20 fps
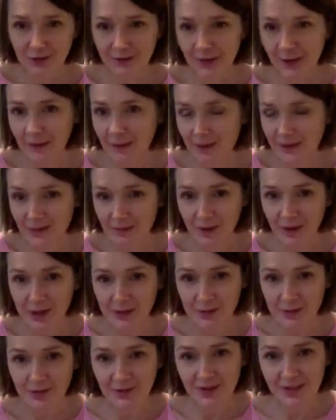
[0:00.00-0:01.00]
because I'm going to be
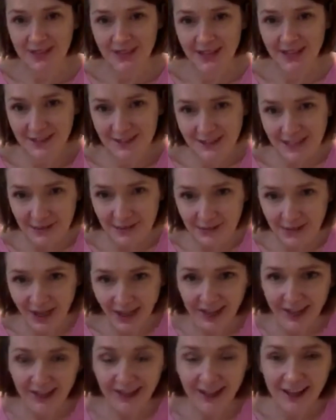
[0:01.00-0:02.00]
doing exactly the same again.
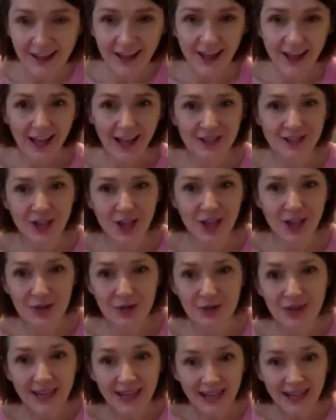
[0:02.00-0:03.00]
So it
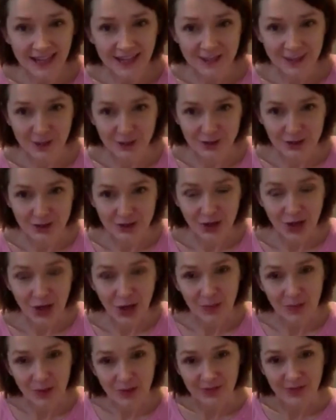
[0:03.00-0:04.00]
is lunchtime,
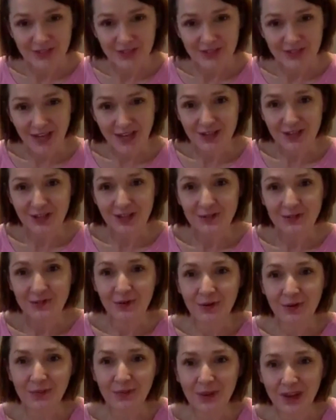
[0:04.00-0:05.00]
and this is actually what
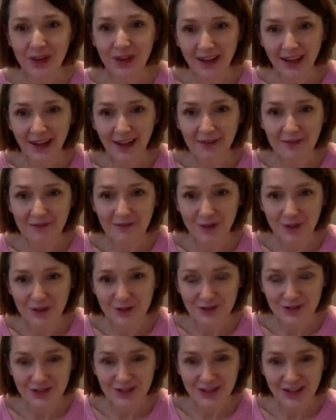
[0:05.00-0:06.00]
we're going to have for lunch
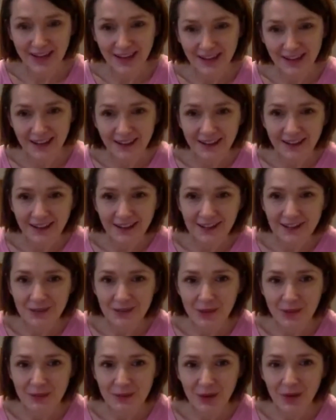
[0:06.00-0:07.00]
today. So I'm
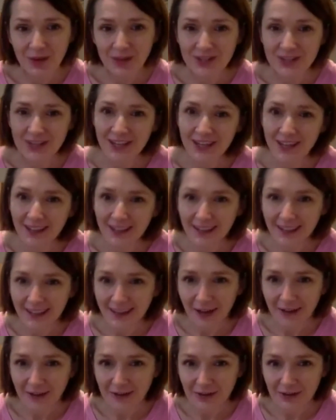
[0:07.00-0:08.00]
going to carry
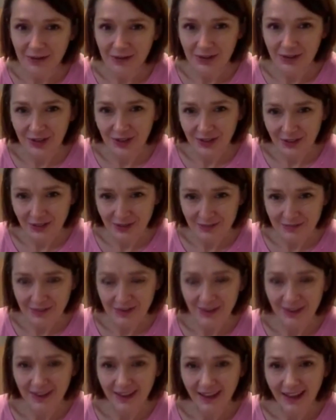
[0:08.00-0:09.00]
on cooking them,
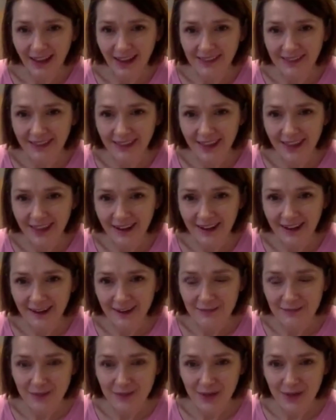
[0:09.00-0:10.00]
and then my
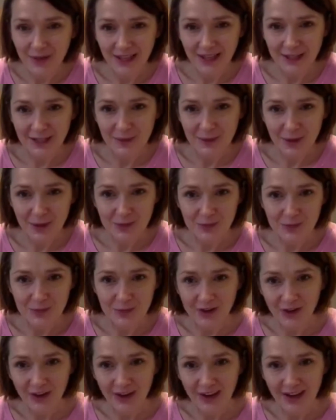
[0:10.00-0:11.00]
kids, my husband and
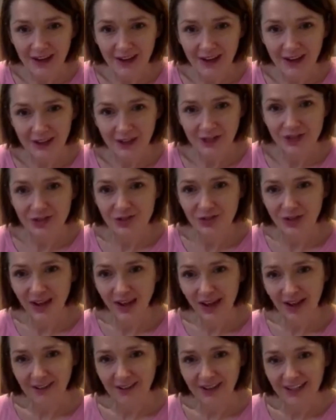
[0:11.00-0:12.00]
I can enjoy our
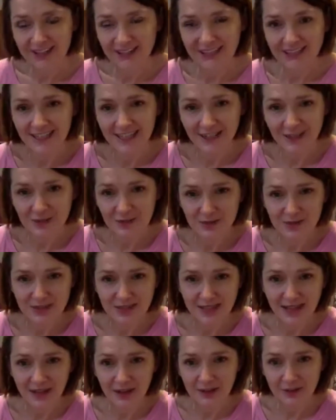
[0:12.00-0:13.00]
quesadillas with salad
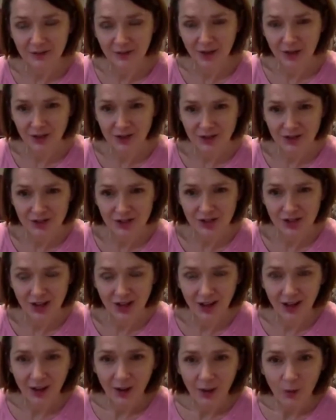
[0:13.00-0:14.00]
for lunch,
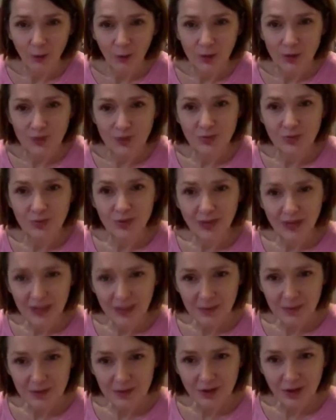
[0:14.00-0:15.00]
which will keep us
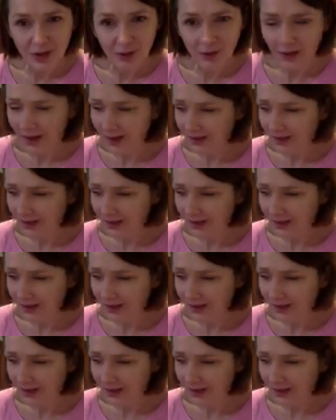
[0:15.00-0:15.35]
going,